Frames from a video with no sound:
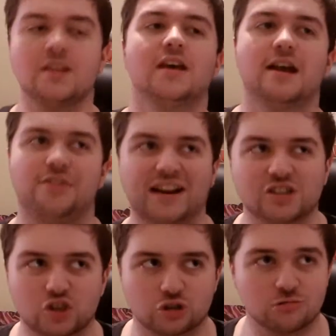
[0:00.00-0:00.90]
that
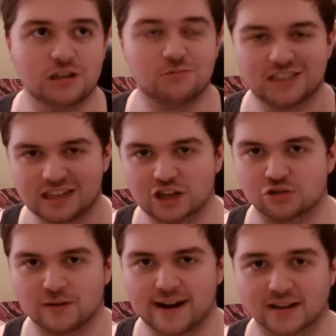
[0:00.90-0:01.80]
tree was
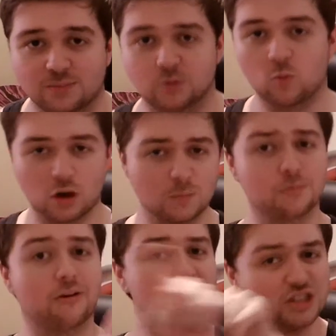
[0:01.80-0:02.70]
incorrect. But one
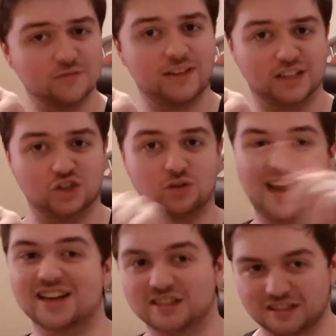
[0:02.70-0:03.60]
branch of that tree
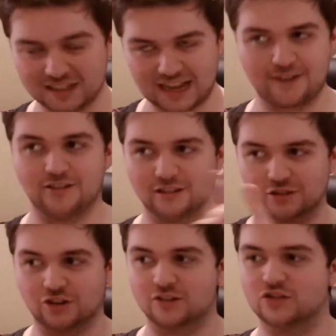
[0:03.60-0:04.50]
actually did have a little
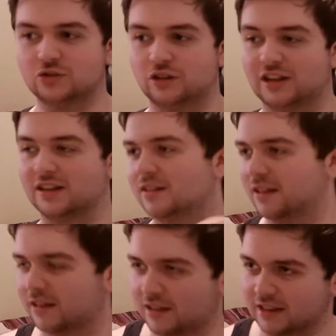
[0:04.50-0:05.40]
nugget of truth on it.
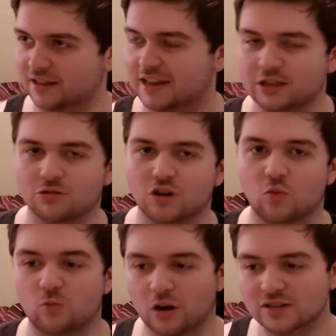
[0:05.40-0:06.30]
That Hisoka
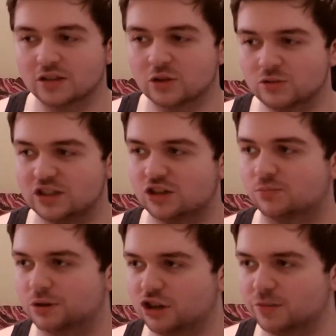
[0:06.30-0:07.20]
was losing on
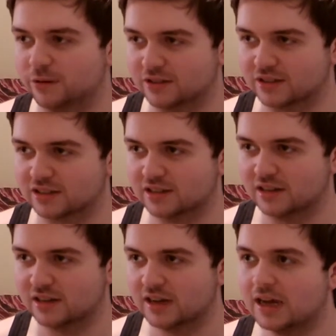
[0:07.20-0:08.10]
purpose.
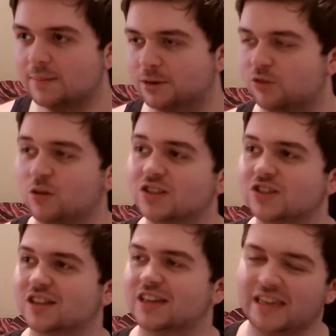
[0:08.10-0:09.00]
But it wasn't so
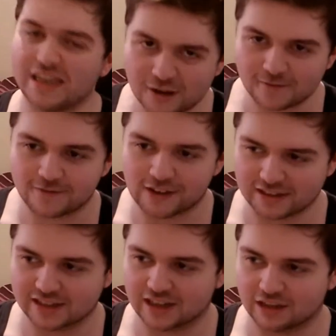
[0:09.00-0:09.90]
that he could
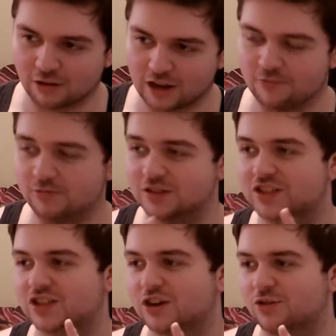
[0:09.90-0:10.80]
face Killua. It was
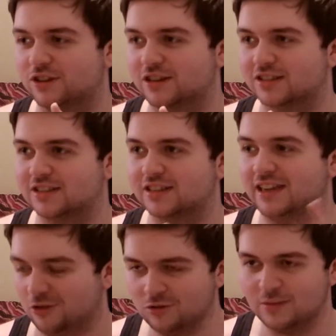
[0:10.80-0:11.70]
so that
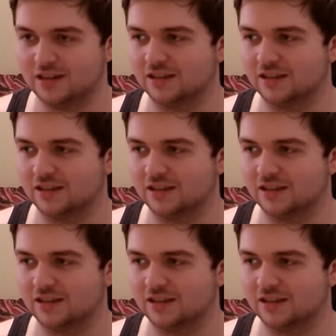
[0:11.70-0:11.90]
Illumi,